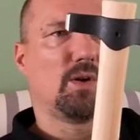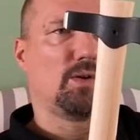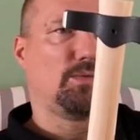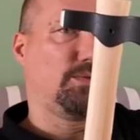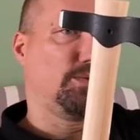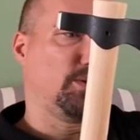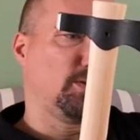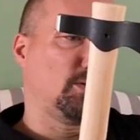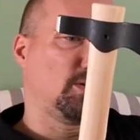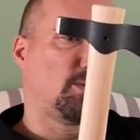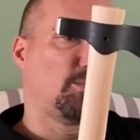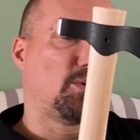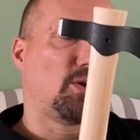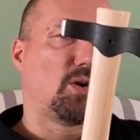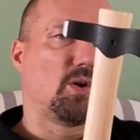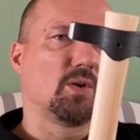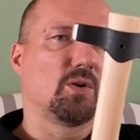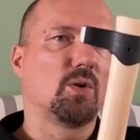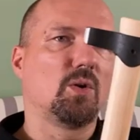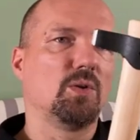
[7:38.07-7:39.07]
of a
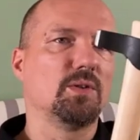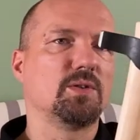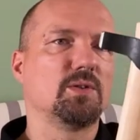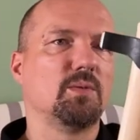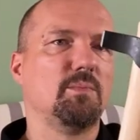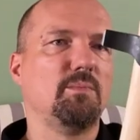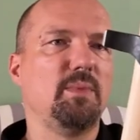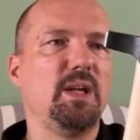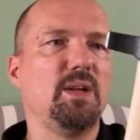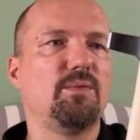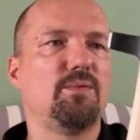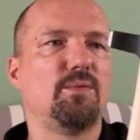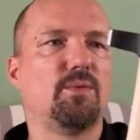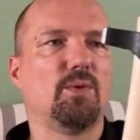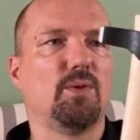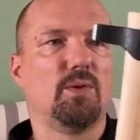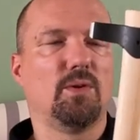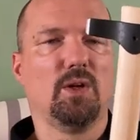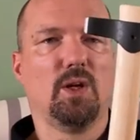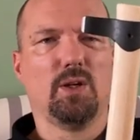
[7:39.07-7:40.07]
tomahawk also made
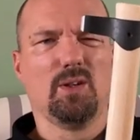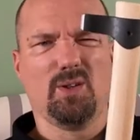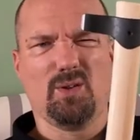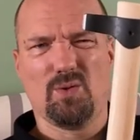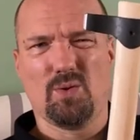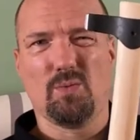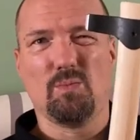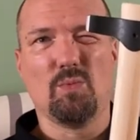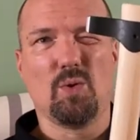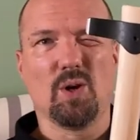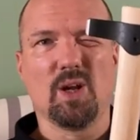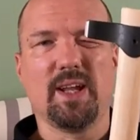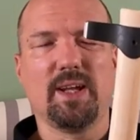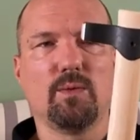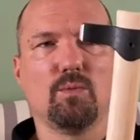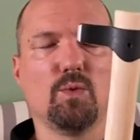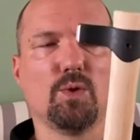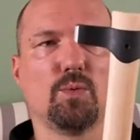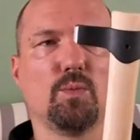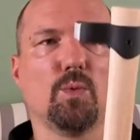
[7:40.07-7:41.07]
for you know more like
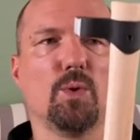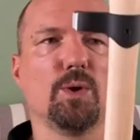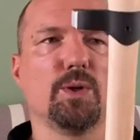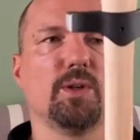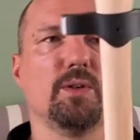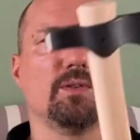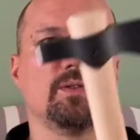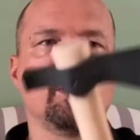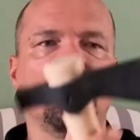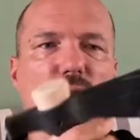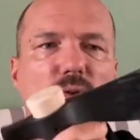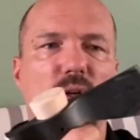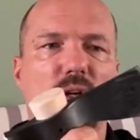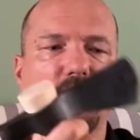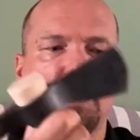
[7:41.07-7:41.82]
woodworking so